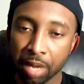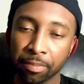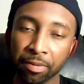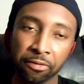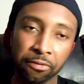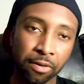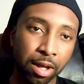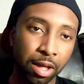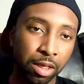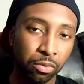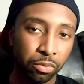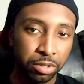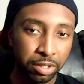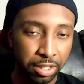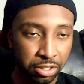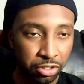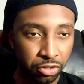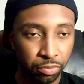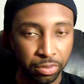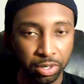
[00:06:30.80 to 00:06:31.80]
My father was
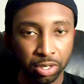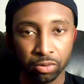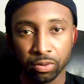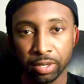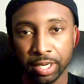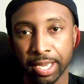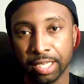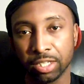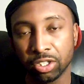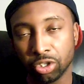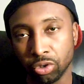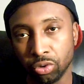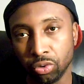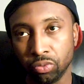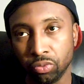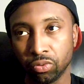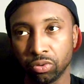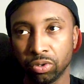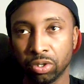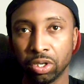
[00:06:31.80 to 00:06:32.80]
instrumental in that too,
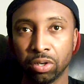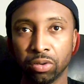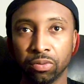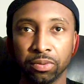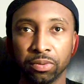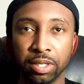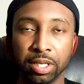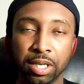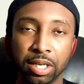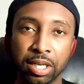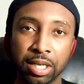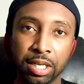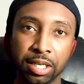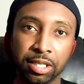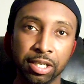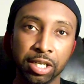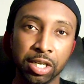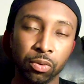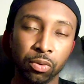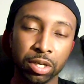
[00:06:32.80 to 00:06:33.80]
you know.
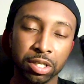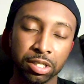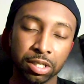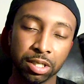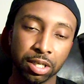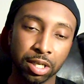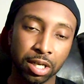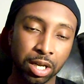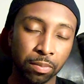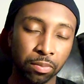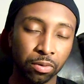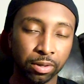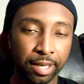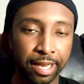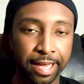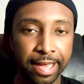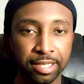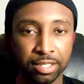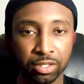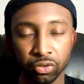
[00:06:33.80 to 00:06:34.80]
He went to a couple
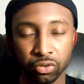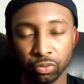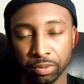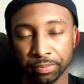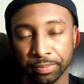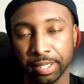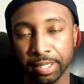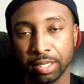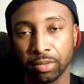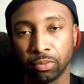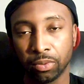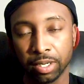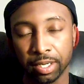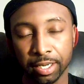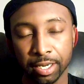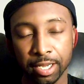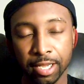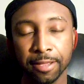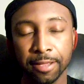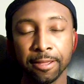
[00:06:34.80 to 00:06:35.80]
classes with me and
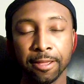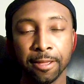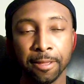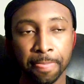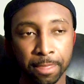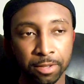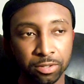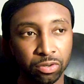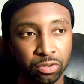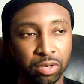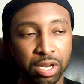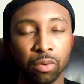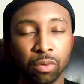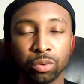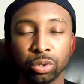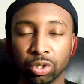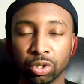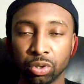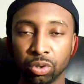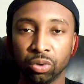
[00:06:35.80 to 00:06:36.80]
whatnot, so that
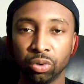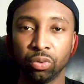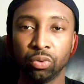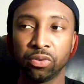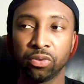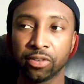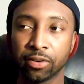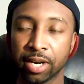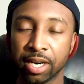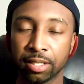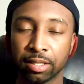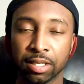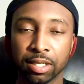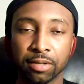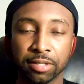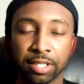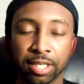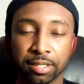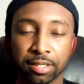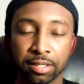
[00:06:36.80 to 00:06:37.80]
was cool right
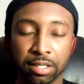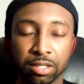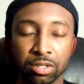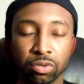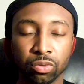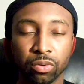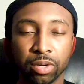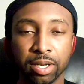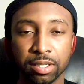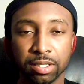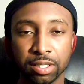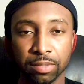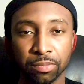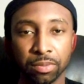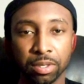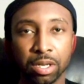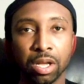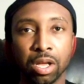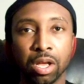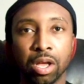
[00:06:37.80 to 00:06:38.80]
there in that situation.
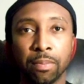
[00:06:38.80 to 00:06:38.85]
But